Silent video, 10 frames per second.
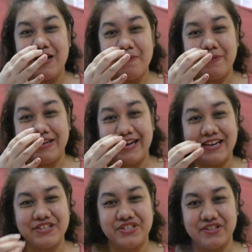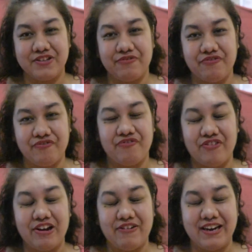but the actual
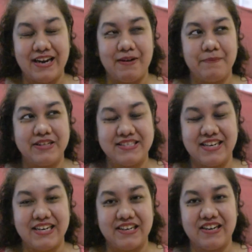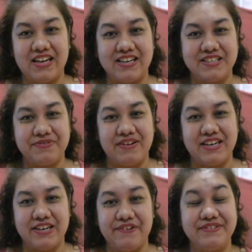where I am, it's 9 o'clock is when
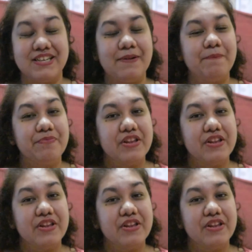it goes up.